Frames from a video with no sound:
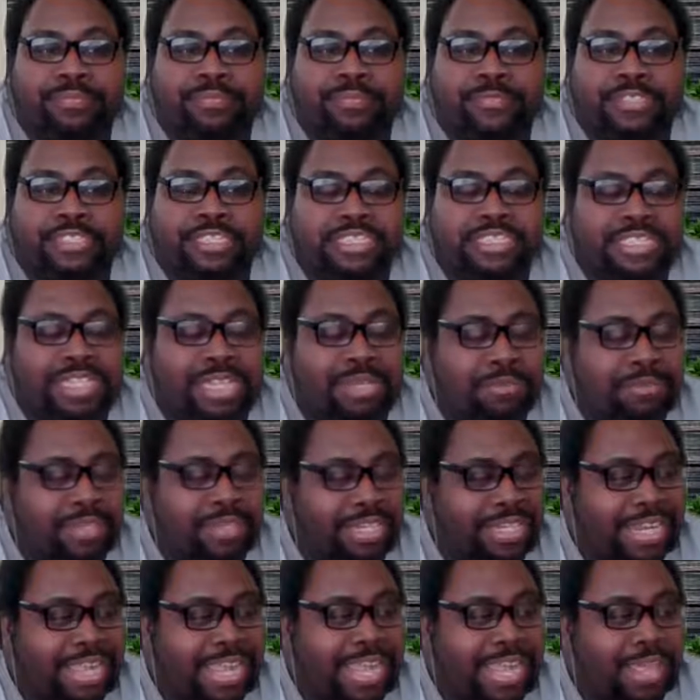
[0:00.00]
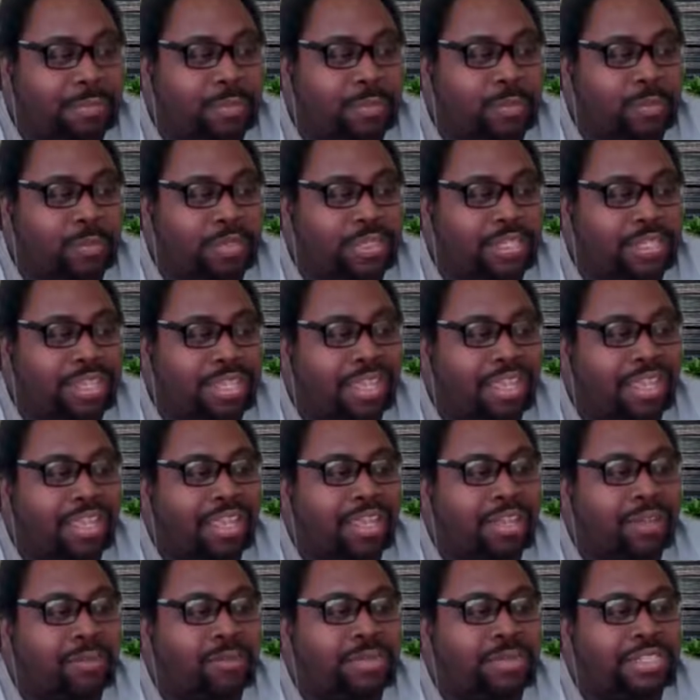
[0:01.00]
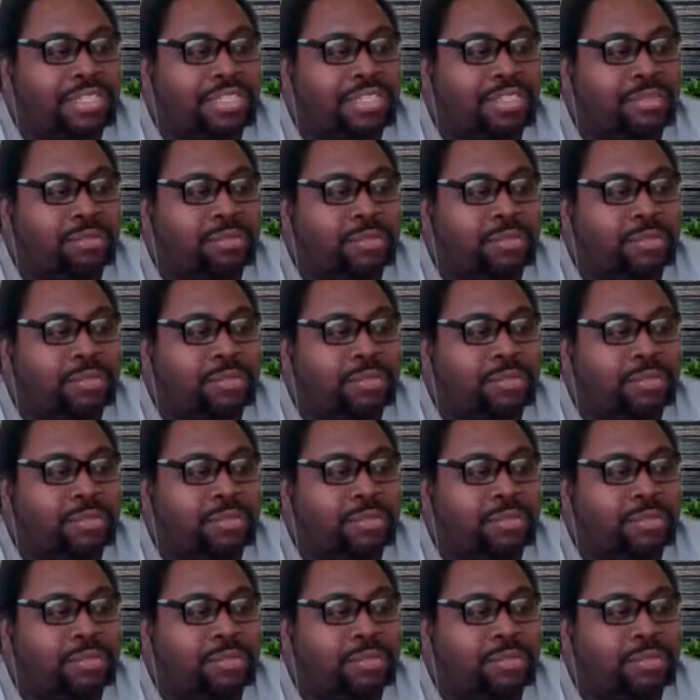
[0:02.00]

The same thing that happened with